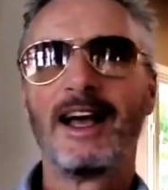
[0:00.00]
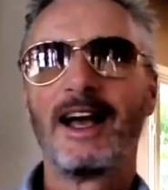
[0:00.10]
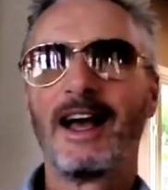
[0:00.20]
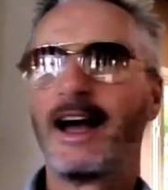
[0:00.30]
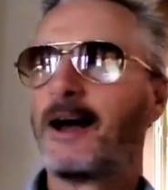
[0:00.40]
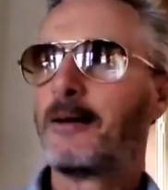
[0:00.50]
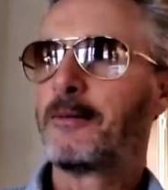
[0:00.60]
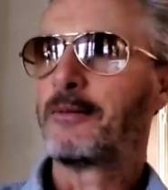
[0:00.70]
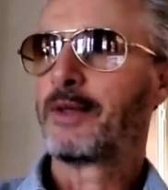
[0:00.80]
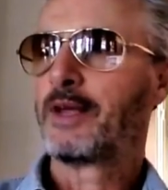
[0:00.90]

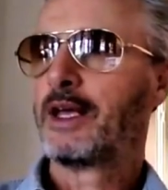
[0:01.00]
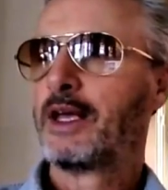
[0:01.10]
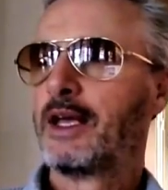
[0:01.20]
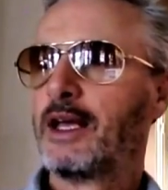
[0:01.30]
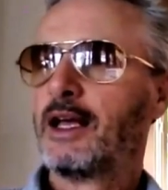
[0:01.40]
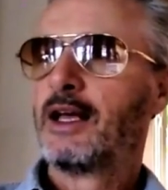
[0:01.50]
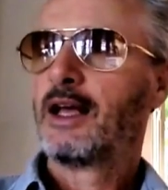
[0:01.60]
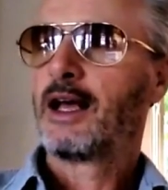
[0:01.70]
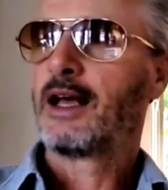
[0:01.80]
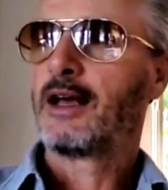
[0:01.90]
And
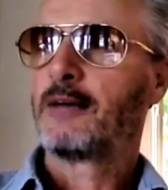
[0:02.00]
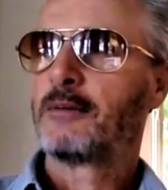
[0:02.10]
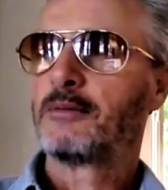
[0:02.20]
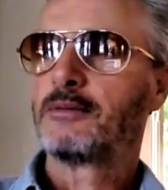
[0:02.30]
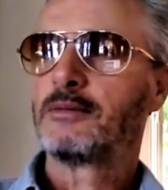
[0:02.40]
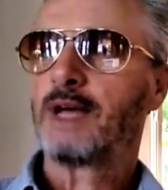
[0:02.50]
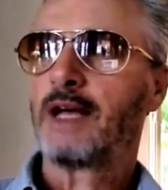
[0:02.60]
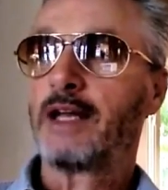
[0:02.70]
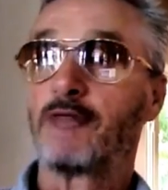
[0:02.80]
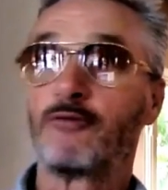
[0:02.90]

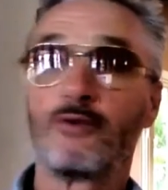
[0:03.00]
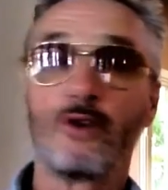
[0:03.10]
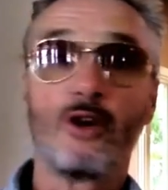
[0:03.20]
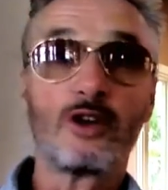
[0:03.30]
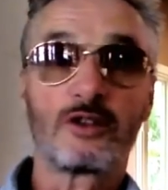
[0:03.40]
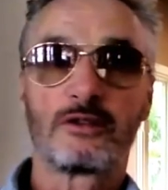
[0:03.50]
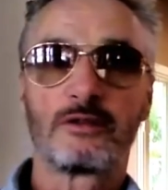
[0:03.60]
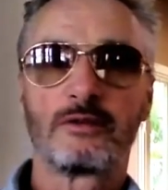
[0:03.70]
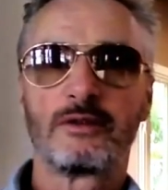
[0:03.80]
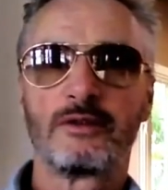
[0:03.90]
then
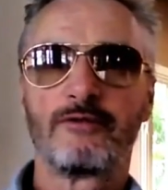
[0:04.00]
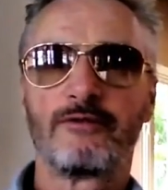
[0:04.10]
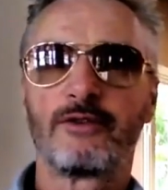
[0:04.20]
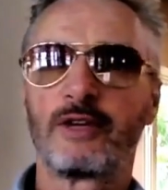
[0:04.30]
Ross, for